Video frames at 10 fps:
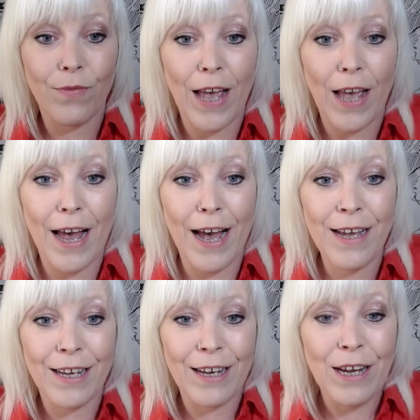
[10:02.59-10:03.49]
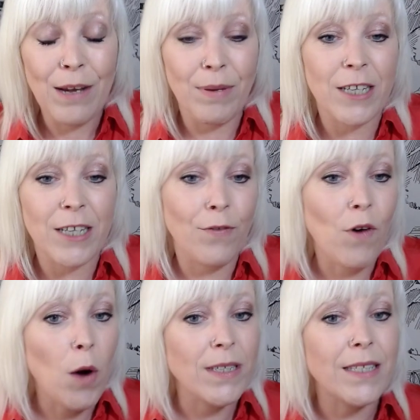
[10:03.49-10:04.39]
Yeah, because if you're
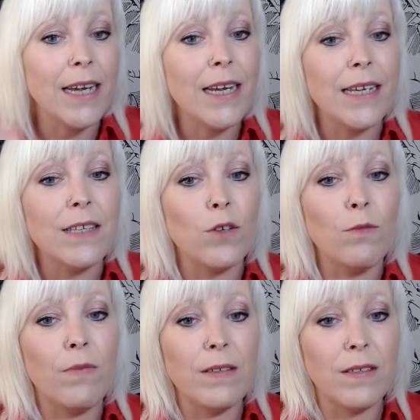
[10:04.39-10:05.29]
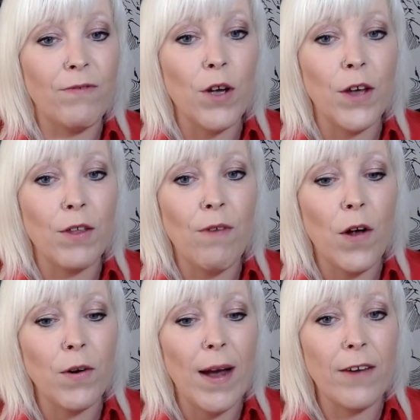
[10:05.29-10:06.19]
always thinking something's further
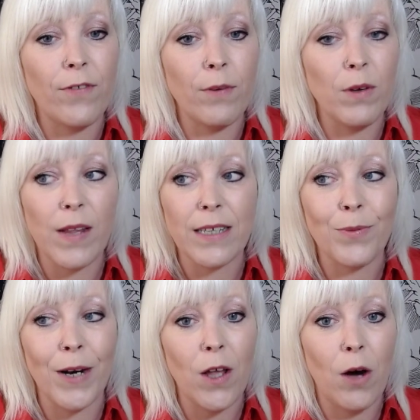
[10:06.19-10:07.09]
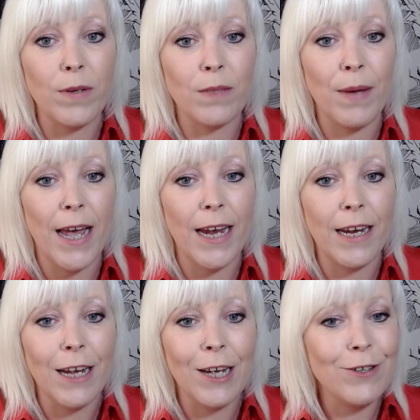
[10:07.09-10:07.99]
on away from you, that's where it'll always
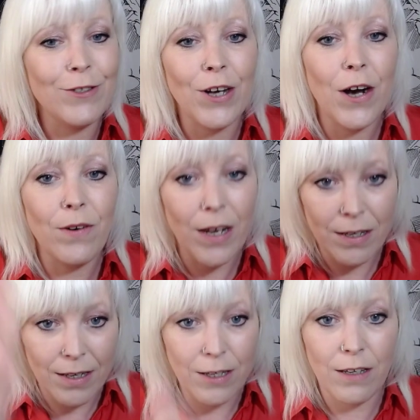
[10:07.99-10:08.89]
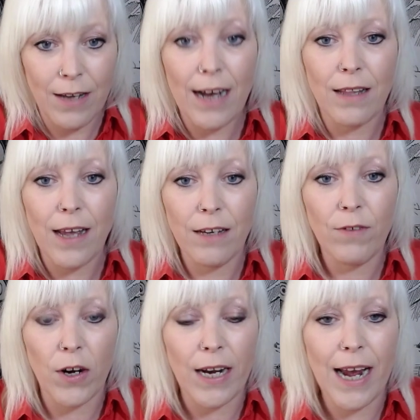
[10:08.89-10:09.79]
be. No, act like you've
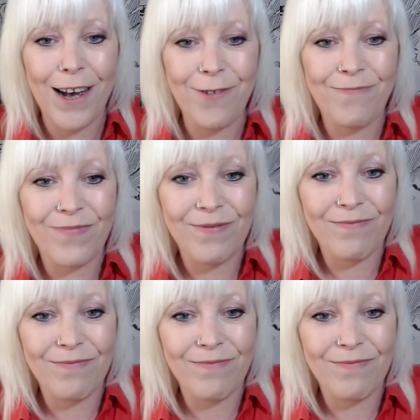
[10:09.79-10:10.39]
got it now.